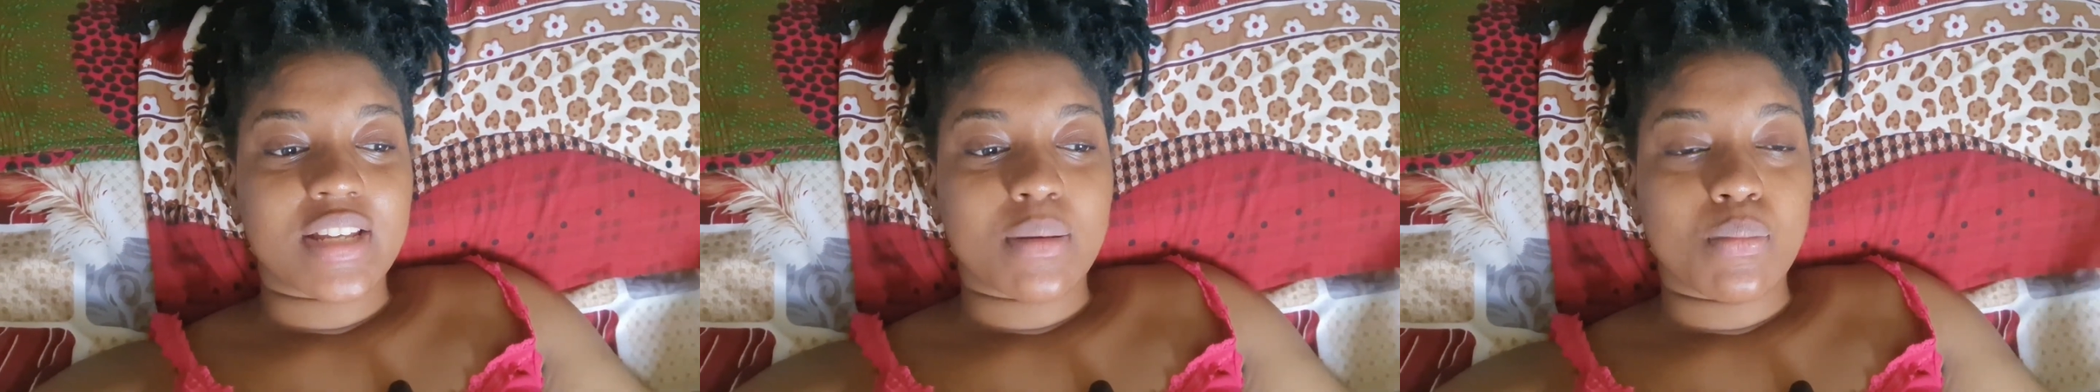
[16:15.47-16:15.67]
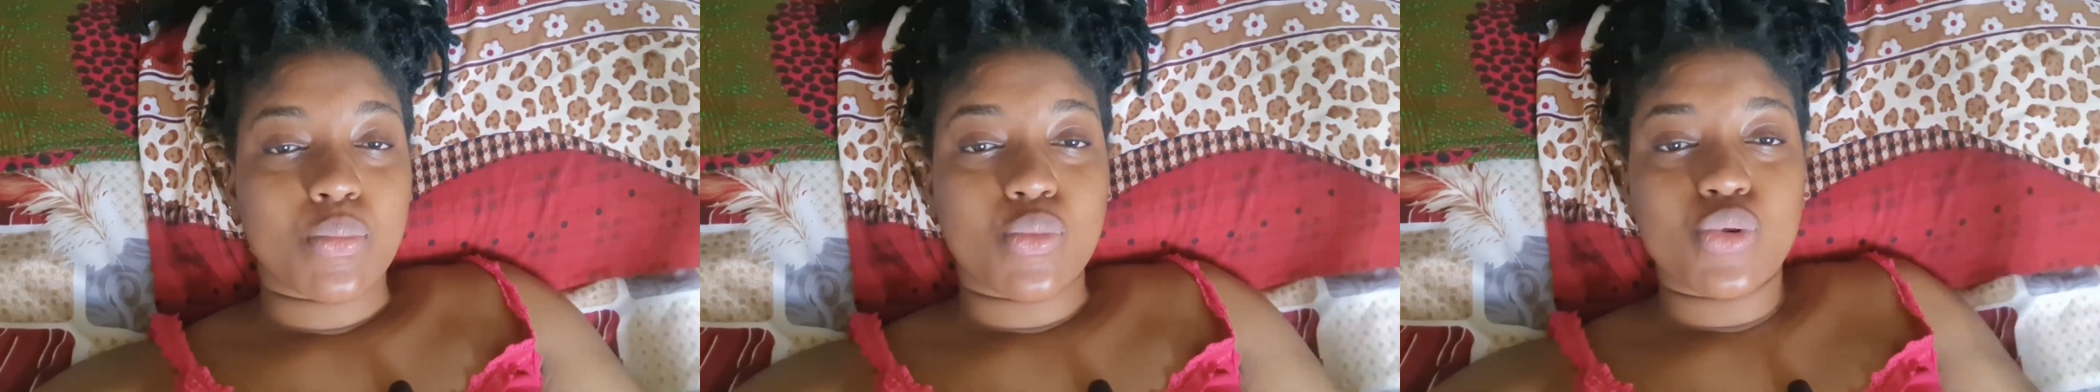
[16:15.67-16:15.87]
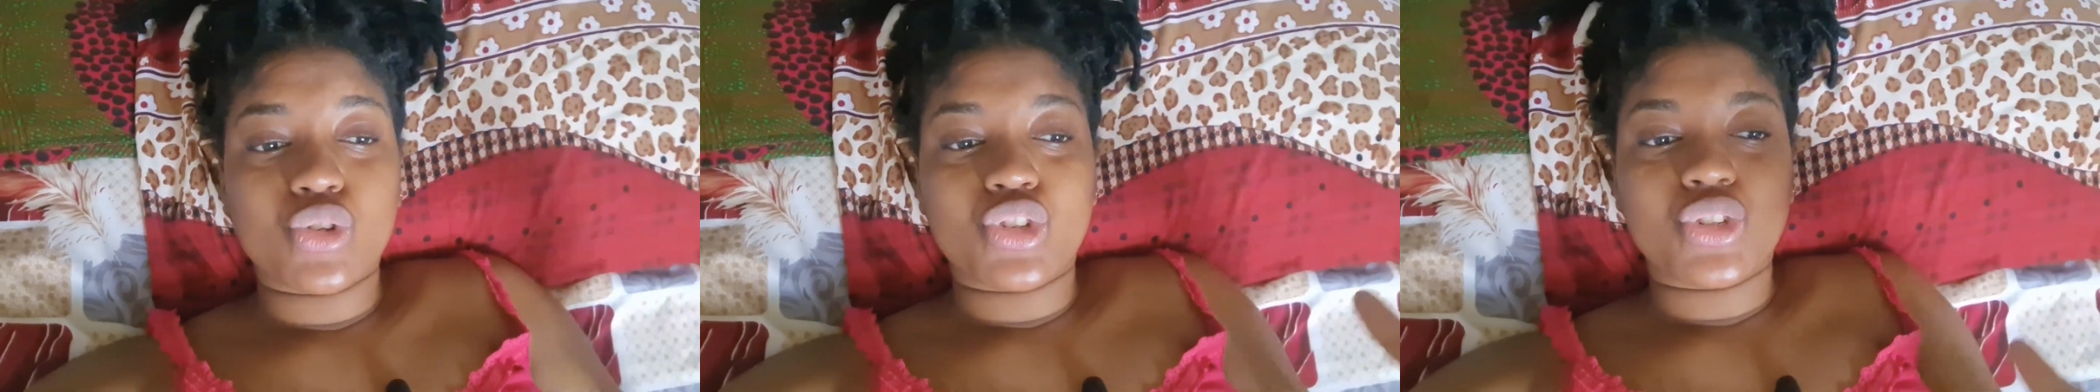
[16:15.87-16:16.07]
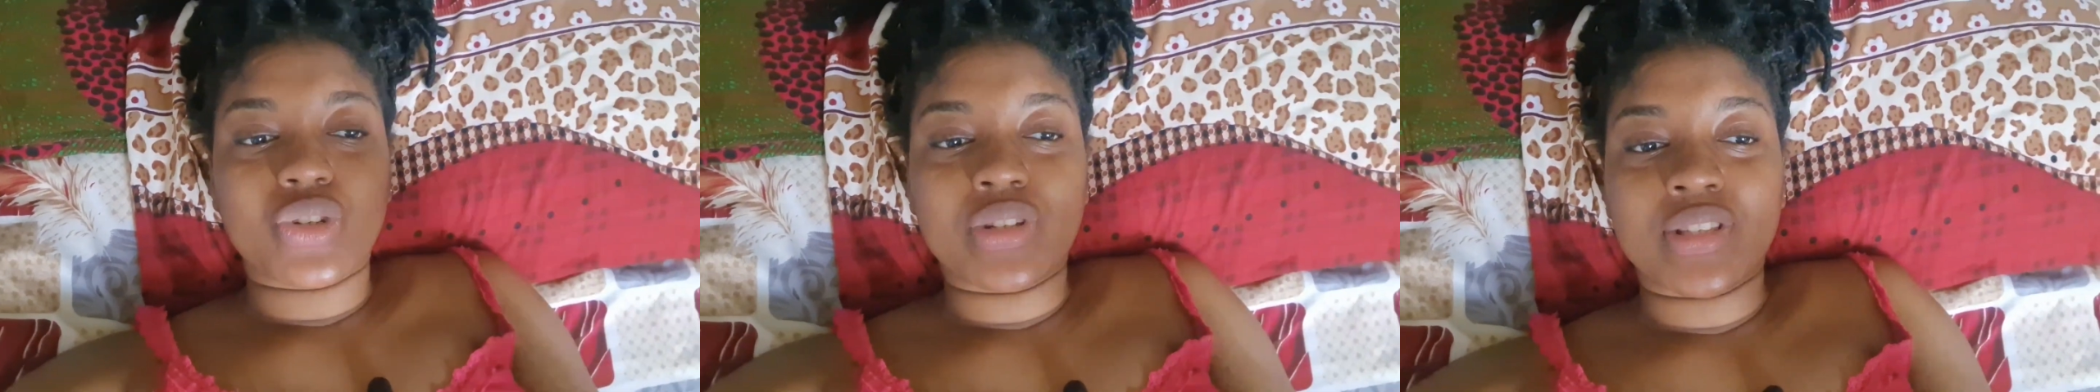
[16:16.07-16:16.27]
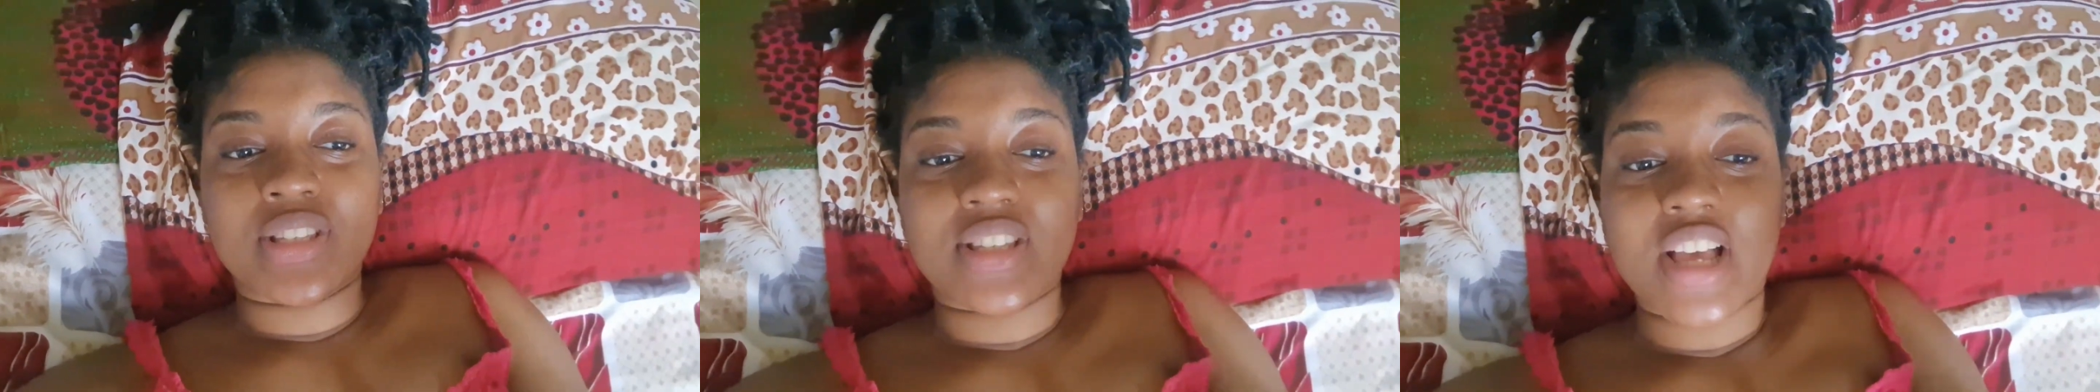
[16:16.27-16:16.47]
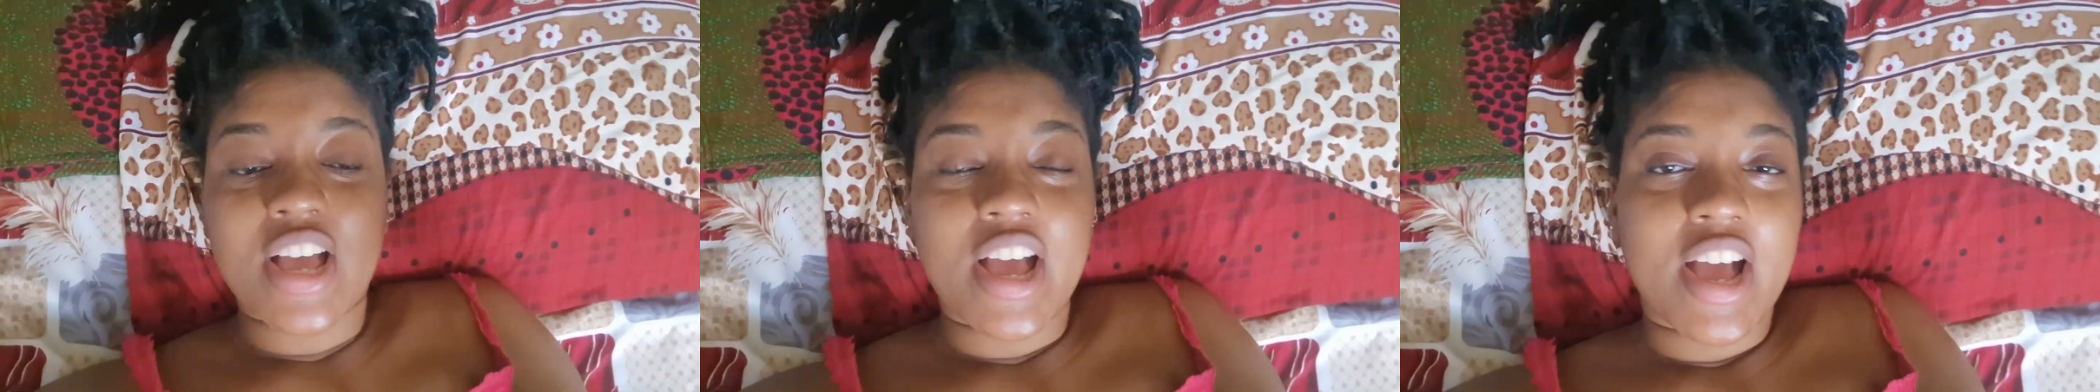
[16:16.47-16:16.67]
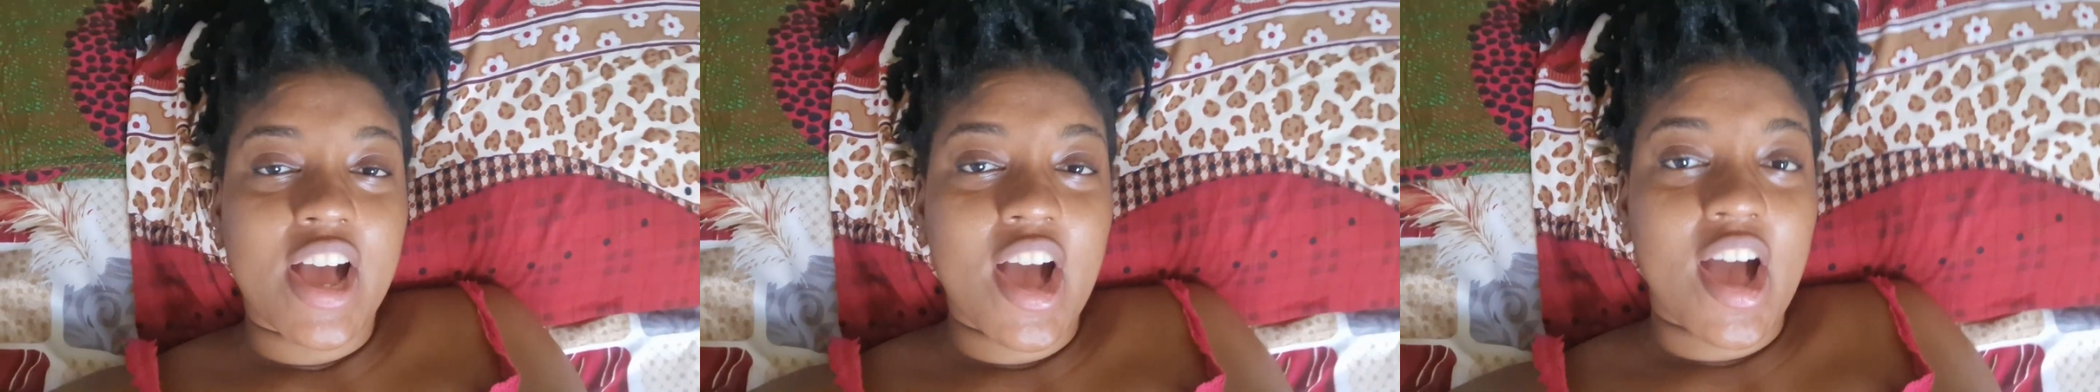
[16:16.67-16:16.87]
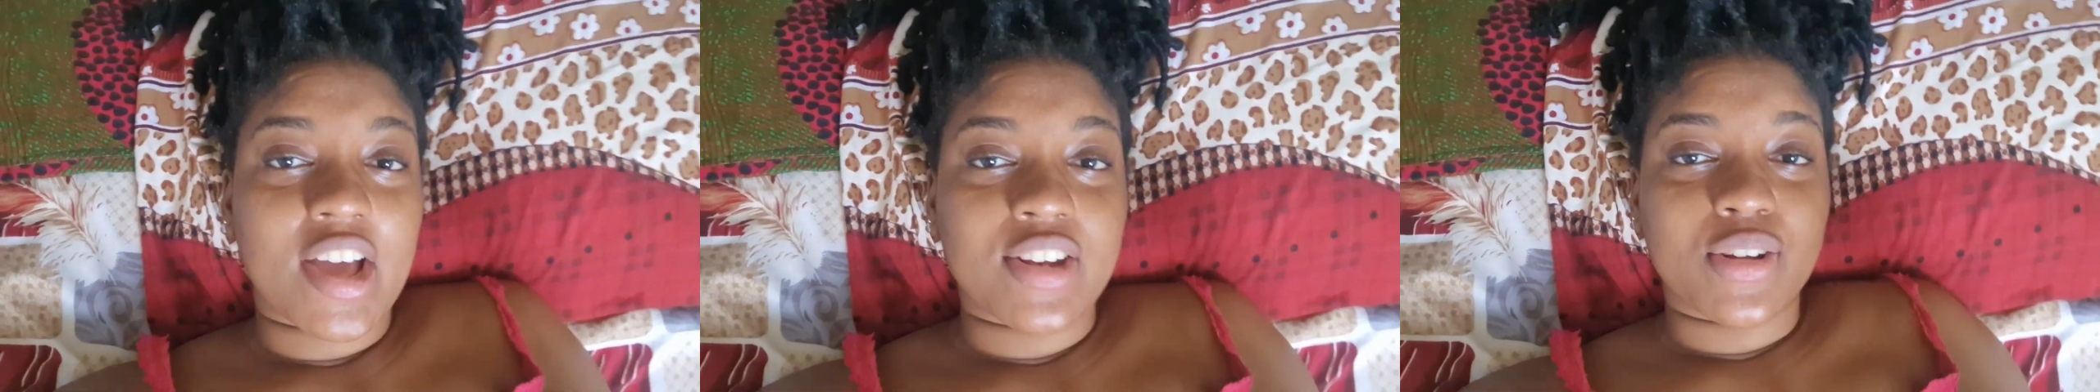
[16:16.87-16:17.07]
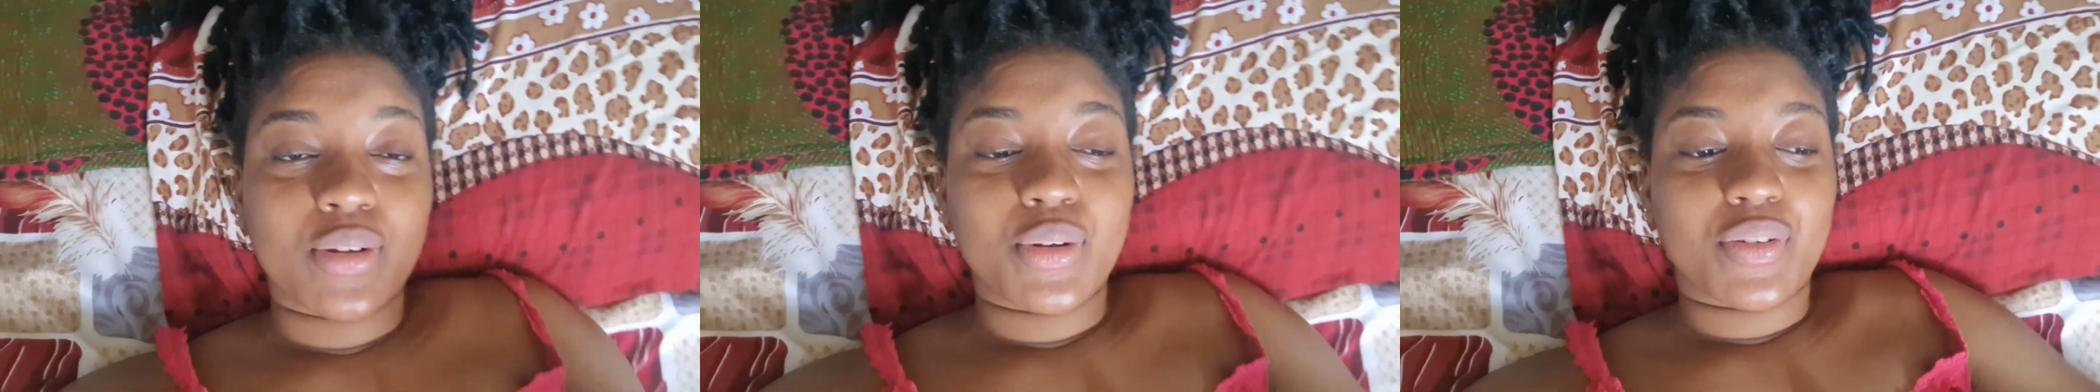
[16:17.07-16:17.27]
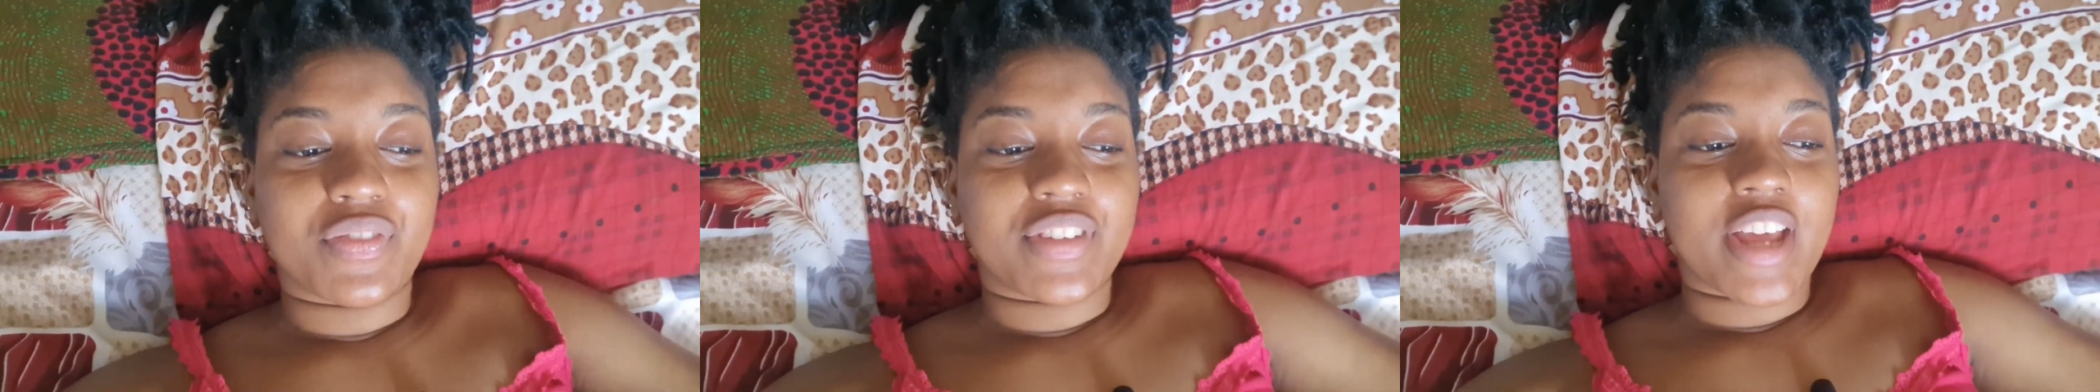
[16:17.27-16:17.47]
emotions and
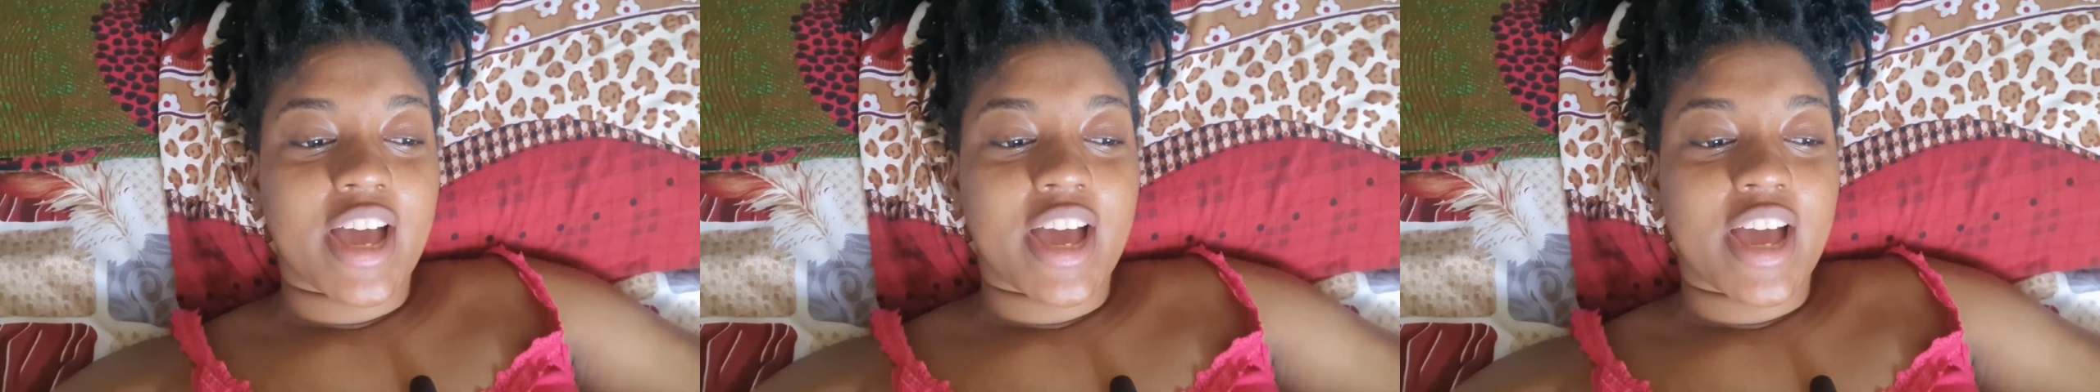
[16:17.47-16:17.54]
all of